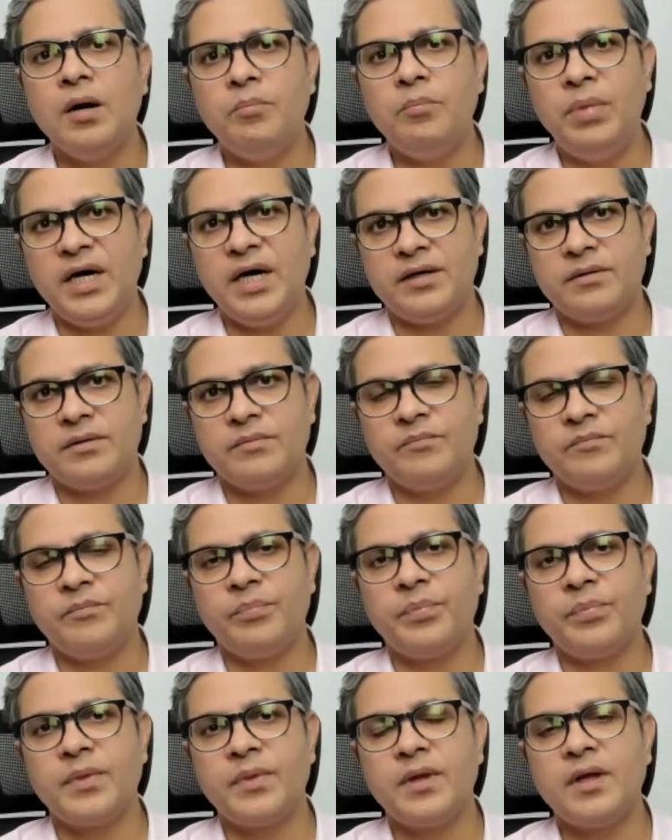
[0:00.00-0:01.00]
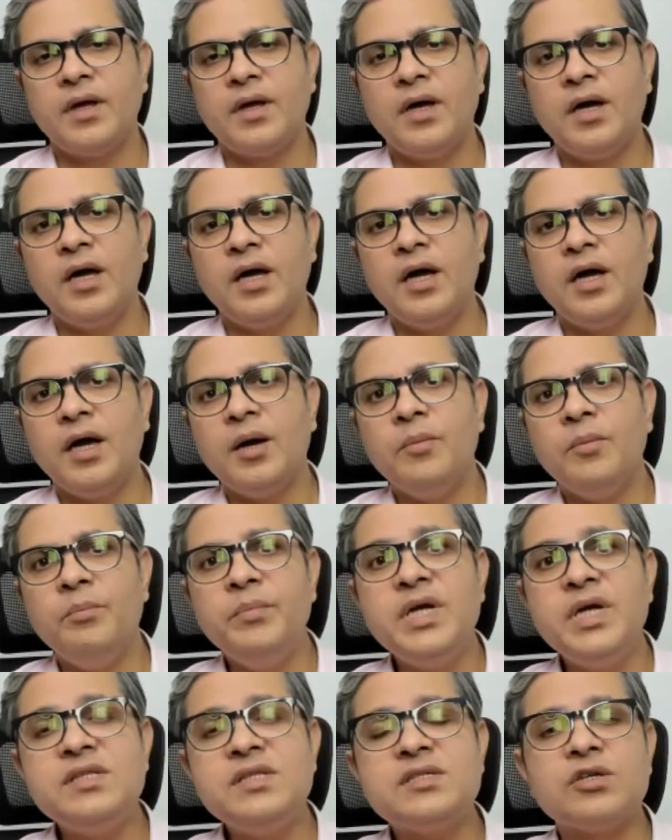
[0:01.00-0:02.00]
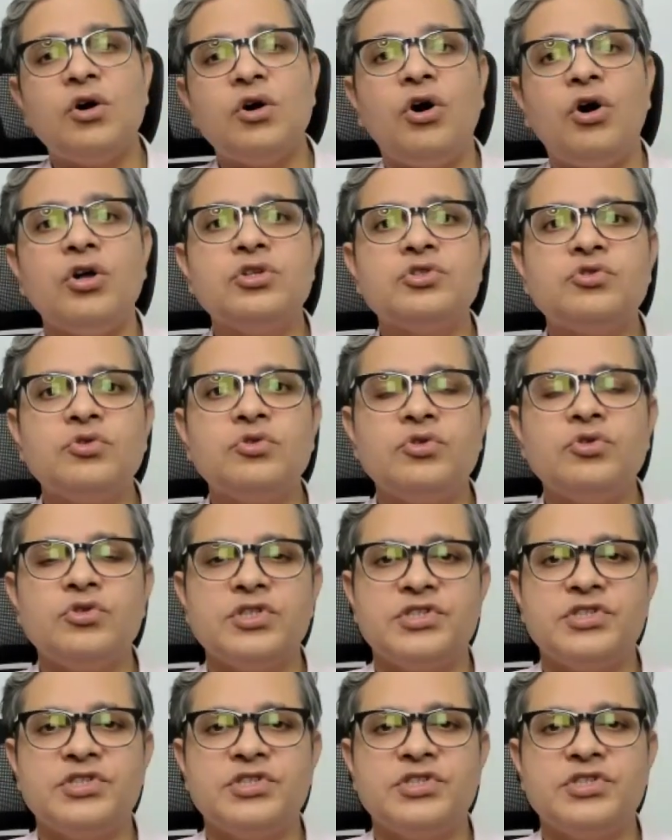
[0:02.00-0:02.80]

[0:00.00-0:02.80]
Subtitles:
But Mills also